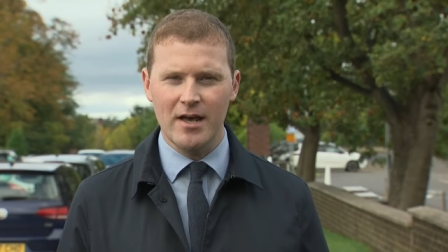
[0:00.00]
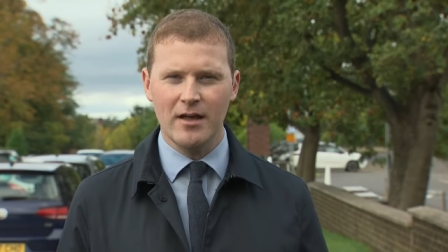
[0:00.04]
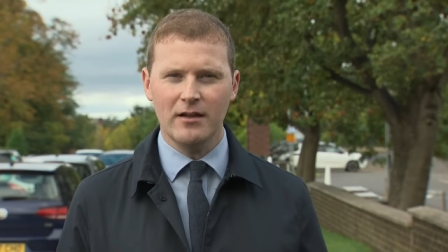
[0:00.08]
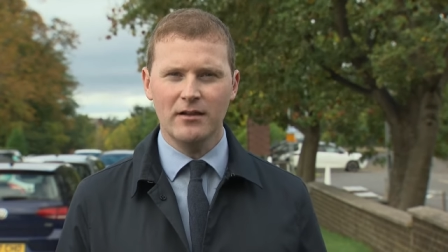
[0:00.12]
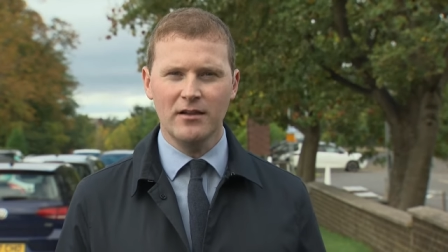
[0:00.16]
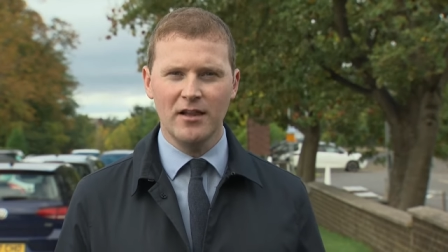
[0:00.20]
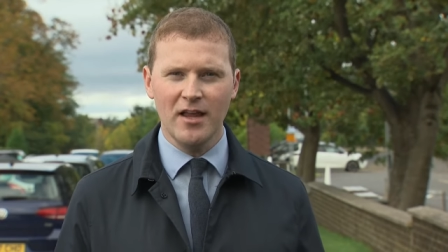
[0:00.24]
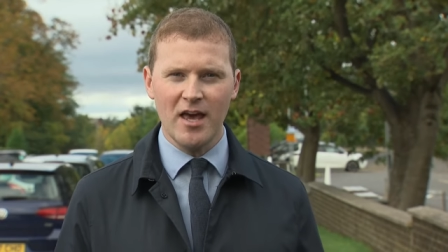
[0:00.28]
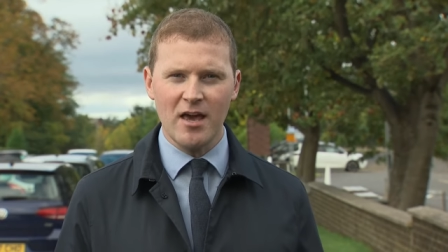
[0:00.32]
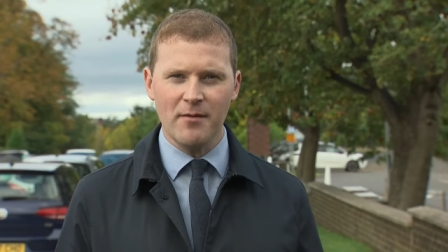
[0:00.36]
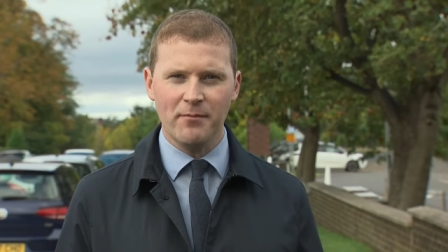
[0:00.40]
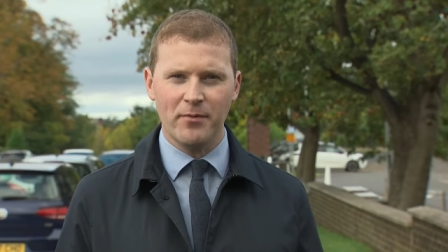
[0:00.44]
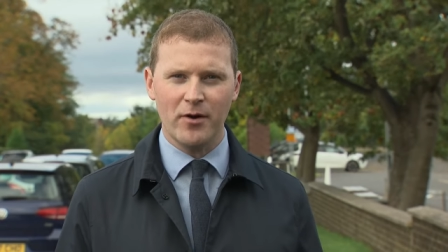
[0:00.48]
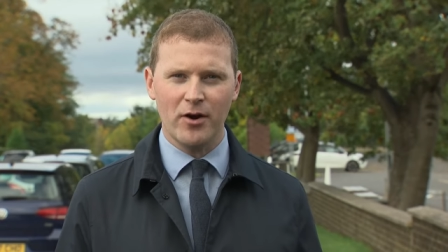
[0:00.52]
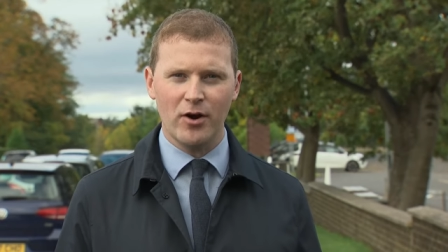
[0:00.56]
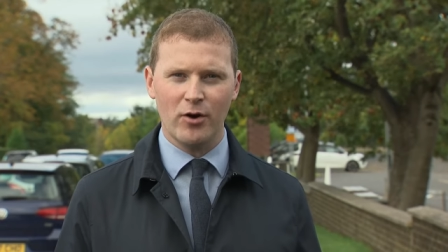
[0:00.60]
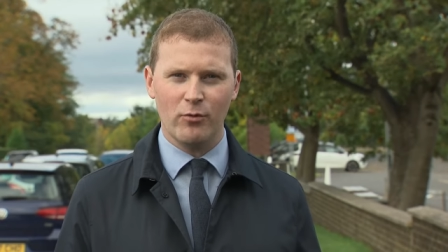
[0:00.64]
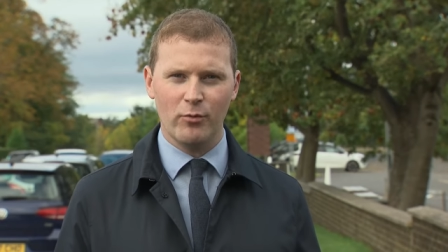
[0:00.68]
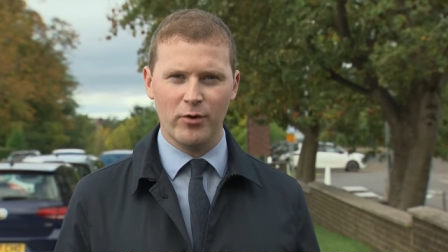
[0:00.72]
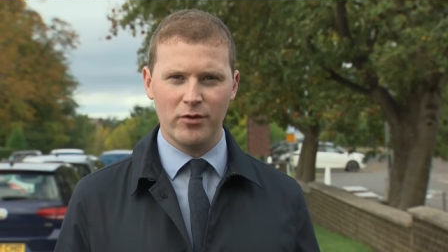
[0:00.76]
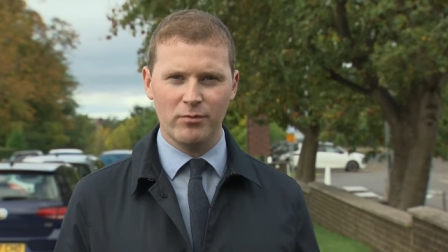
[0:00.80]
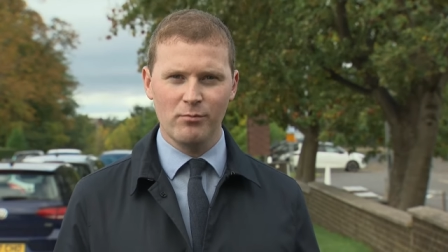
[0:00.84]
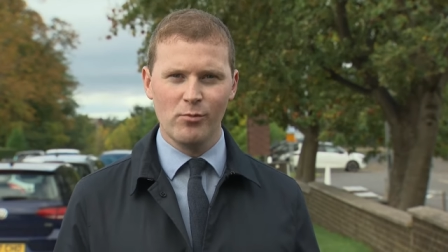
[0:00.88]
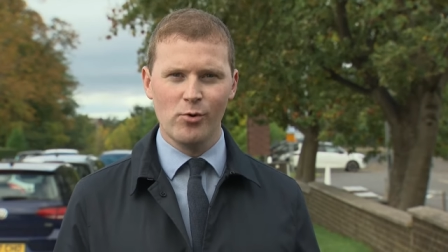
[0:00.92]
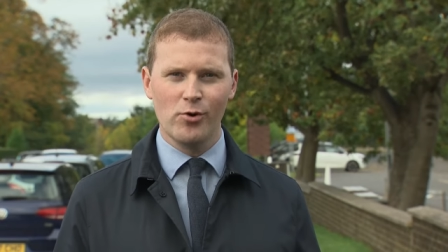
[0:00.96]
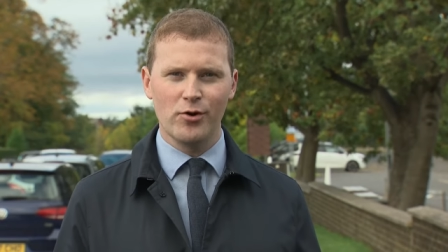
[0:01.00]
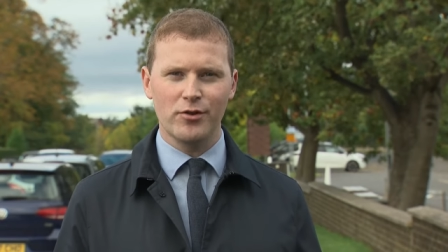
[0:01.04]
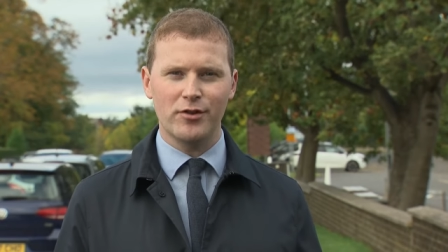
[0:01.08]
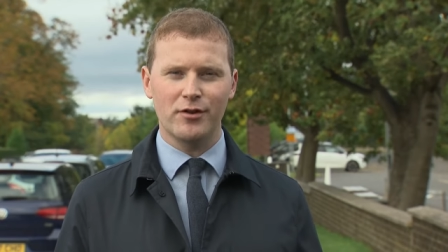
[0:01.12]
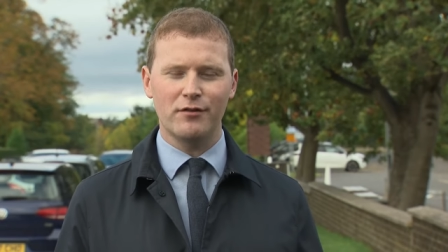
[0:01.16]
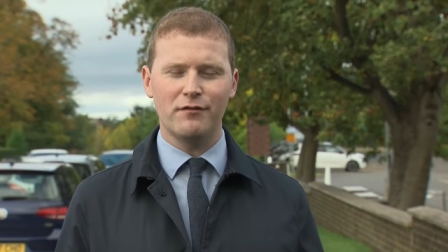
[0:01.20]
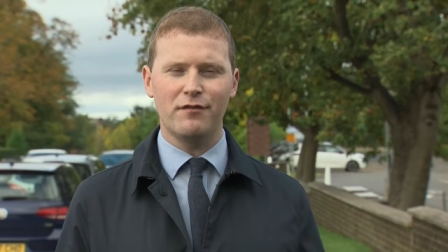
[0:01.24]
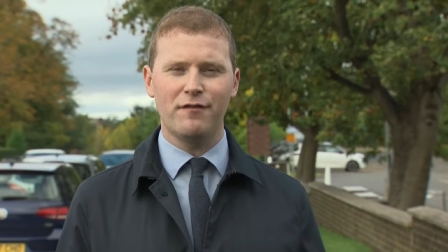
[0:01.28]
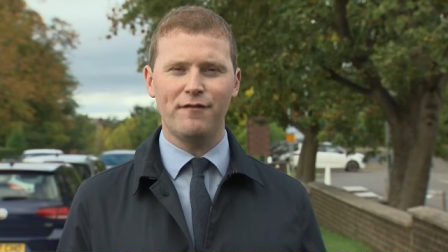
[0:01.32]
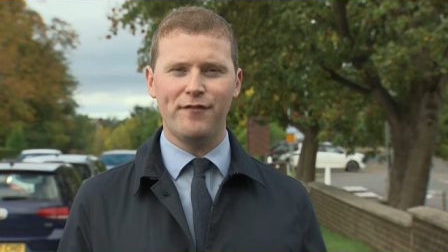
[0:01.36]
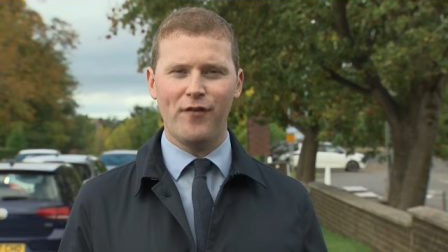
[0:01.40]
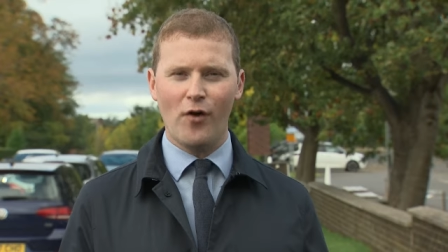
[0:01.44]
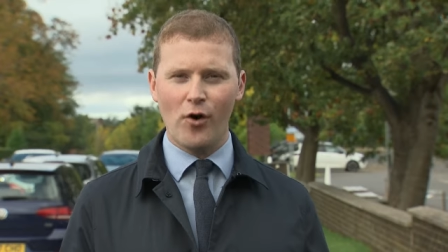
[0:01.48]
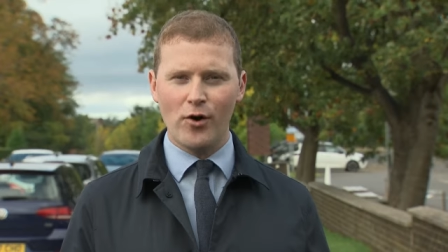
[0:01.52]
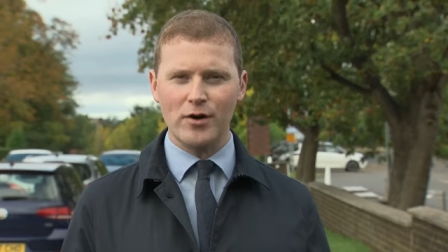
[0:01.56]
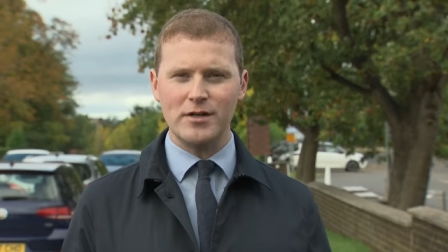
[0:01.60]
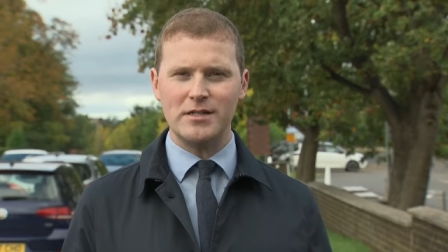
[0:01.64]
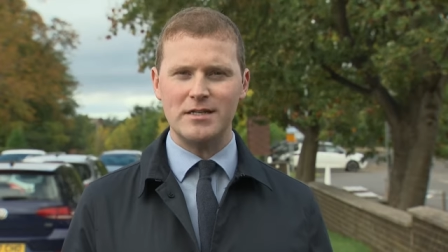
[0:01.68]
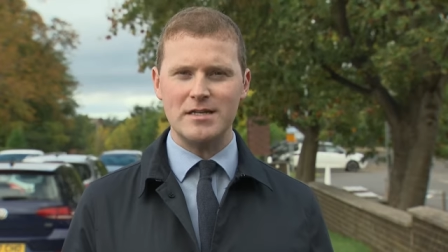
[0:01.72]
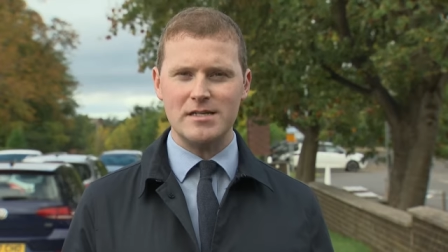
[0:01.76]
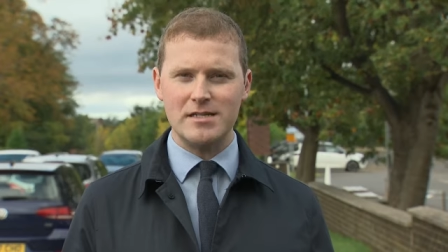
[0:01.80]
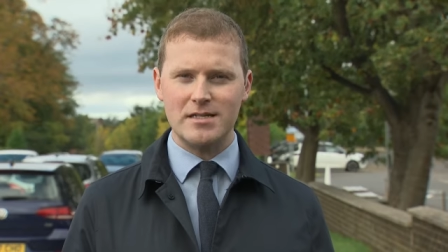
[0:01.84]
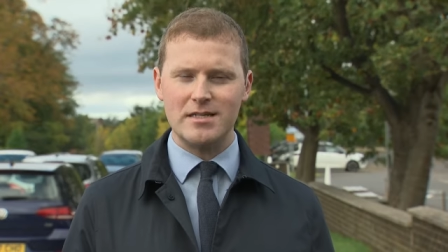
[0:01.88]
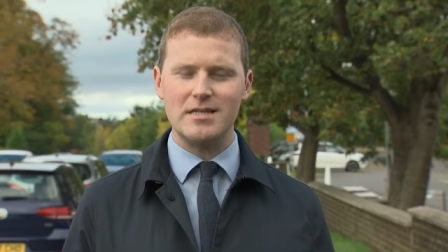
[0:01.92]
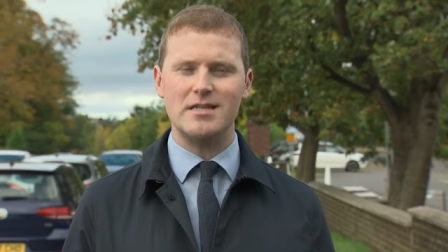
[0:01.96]
Labour with more than
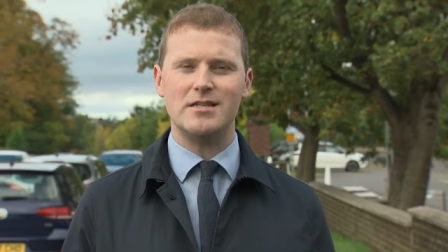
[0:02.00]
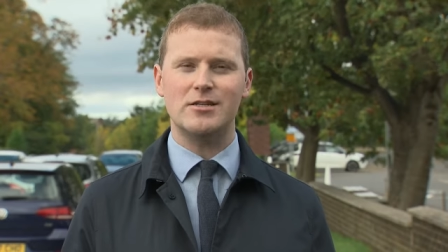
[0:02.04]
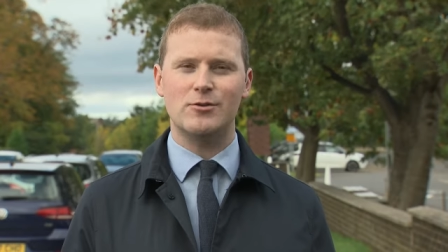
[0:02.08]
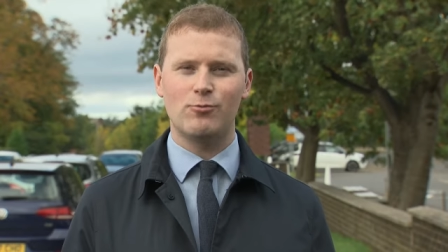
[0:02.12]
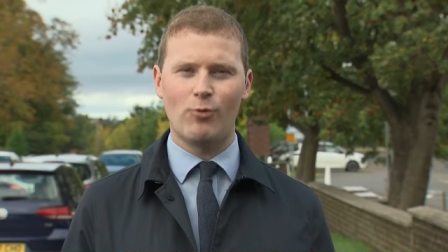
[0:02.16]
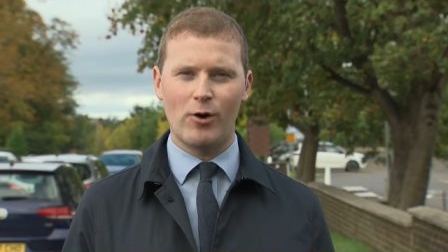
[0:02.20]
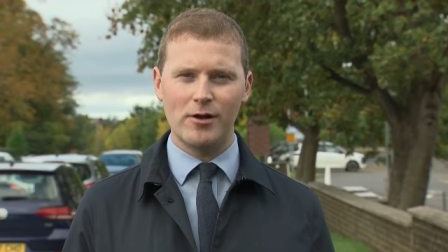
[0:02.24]
40 seats